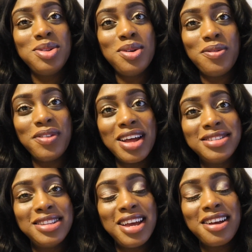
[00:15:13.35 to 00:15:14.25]
Don't forget
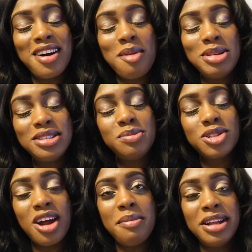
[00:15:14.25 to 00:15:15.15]
to like, comment,
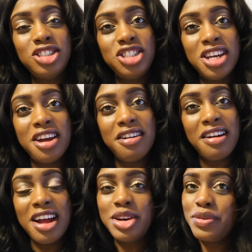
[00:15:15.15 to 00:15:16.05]
subscribe, and share,
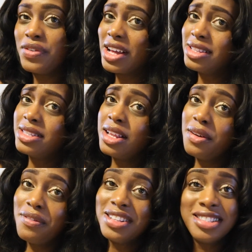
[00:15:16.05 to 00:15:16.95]
and don't forget to tell a
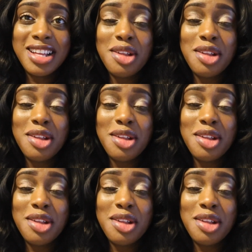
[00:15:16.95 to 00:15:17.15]
friend